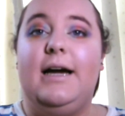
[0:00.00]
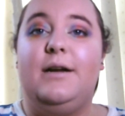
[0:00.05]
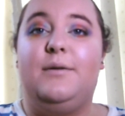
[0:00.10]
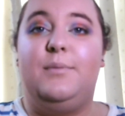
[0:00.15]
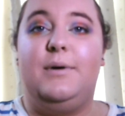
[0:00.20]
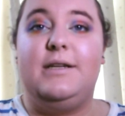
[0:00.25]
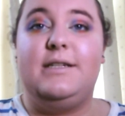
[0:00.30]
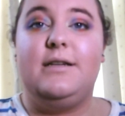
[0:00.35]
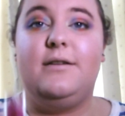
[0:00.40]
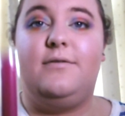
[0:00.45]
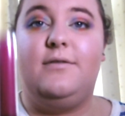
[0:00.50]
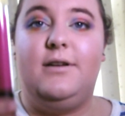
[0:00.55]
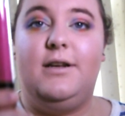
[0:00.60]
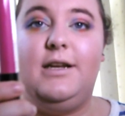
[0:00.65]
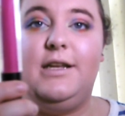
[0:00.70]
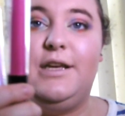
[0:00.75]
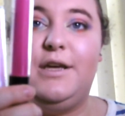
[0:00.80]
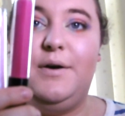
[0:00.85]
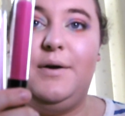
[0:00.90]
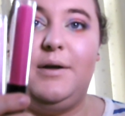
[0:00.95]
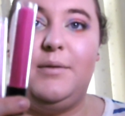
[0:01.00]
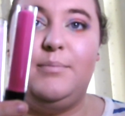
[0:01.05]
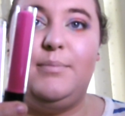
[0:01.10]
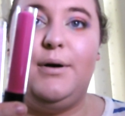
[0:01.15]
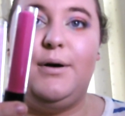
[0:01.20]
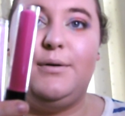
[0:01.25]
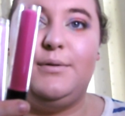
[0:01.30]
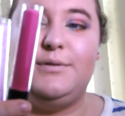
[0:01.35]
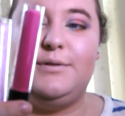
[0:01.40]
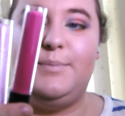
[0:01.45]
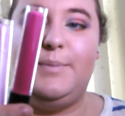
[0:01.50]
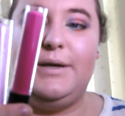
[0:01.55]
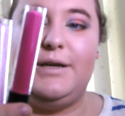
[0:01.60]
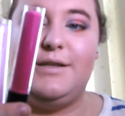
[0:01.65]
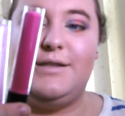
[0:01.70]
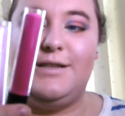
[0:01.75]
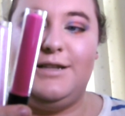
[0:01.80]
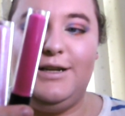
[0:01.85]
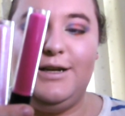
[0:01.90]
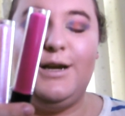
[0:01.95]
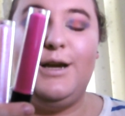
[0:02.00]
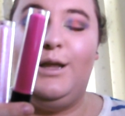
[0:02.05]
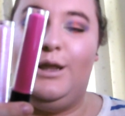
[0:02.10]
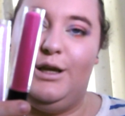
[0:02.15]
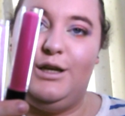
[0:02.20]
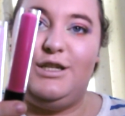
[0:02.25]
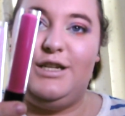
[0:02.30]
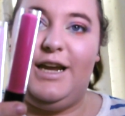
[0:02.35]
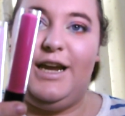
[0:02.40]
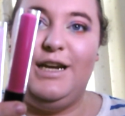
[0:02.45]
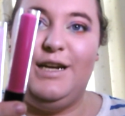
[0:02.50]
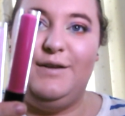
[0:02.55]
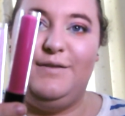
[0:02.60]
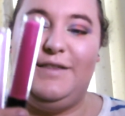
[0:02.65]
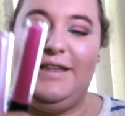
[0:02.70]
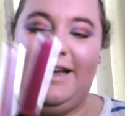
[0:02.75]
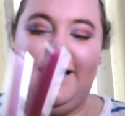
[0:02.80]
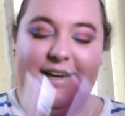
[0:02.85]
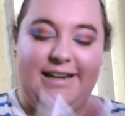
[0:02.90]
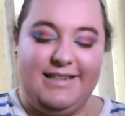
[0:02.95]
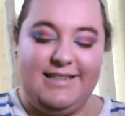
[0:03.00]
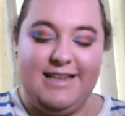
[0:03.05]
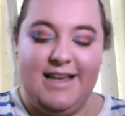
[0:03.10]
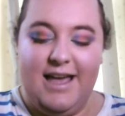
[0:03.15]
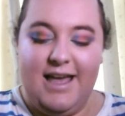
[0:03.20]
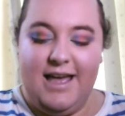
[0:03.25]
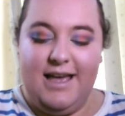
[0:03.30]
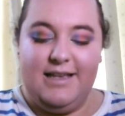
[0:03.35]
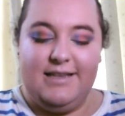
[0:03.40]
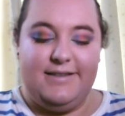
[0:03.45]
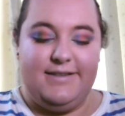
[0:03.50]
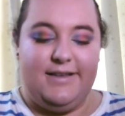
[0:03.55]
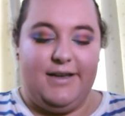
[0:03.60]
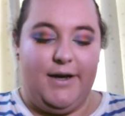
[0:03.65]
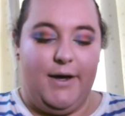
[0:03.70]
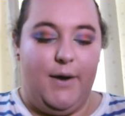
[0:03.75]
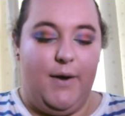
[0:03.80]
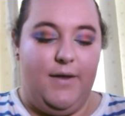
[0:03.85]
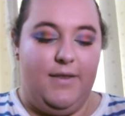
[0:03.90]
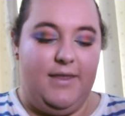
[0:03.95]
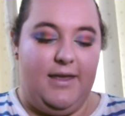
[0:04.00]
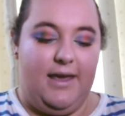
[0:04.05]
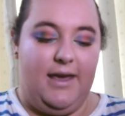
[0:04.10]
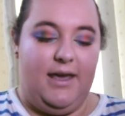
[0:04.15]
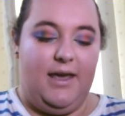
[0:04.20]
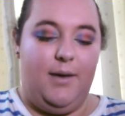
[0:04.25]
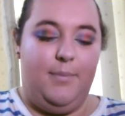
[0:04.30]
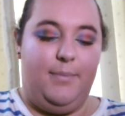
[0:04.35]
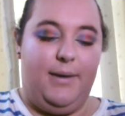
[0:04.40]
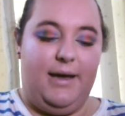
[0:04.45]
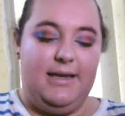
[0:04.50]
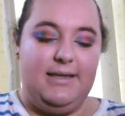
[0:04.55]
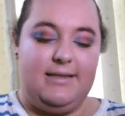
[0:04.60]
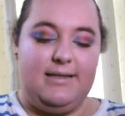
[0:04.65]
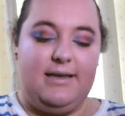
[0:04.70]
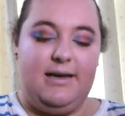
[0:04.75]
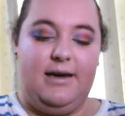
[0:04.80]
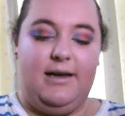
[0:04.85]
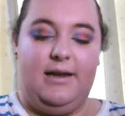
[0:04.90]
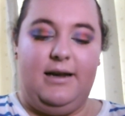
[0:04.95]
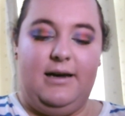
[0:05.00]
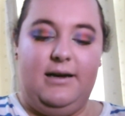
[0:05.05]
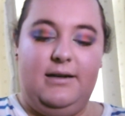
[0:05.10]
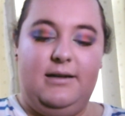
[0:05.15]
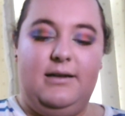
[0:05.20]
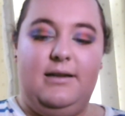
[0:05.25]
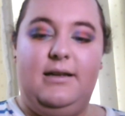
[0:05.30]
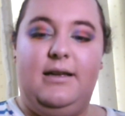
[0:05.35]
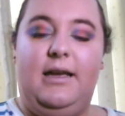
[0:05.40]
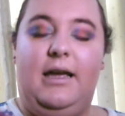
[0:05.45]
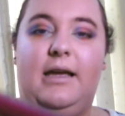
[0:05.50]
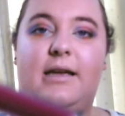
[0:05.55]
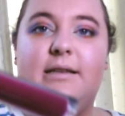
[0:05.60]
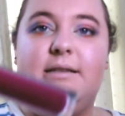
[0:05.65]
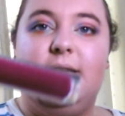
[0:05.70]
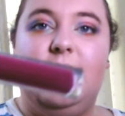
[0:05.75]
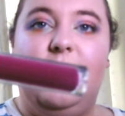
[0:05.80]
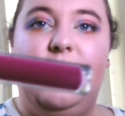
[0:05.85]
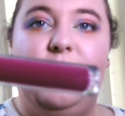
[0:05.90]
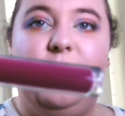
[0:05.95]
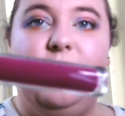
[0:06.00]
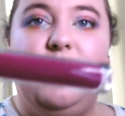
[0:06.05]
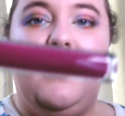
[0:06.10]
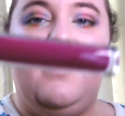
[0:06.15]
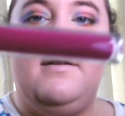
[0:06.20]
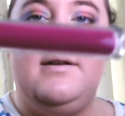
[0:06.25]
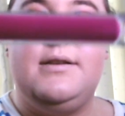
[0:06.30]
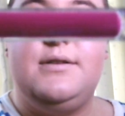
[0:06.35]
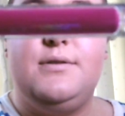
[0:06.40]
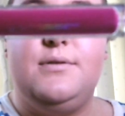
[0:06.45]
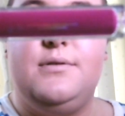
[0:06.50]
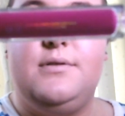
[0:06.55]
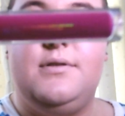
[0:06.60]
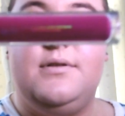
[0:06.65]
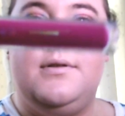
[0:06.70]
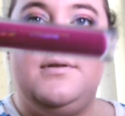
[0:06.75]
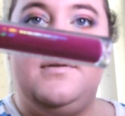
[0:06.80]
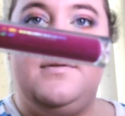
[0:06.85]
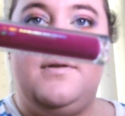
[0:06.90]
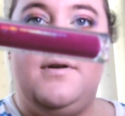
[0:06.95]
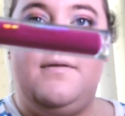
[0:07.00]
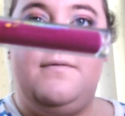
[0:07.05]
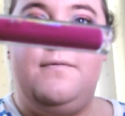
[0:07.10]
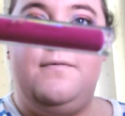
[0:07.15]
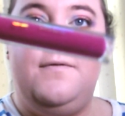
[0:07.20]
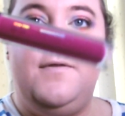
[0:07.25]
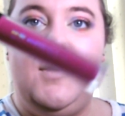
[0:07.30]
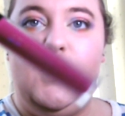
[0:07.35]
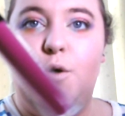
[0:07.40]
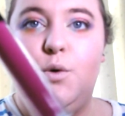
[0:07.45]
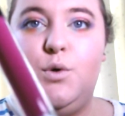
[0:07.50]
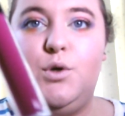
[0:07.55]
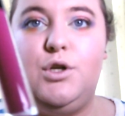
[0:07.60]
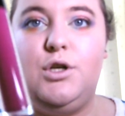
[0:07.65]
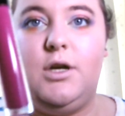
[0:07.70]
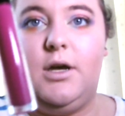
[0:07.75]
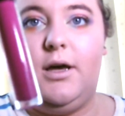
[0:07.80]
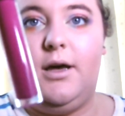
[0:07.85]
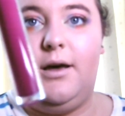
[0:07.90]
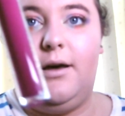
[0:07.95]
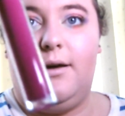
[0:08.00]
And we're definitely going bold because look at the shade of these. So the base colour is a very sort of fuchsia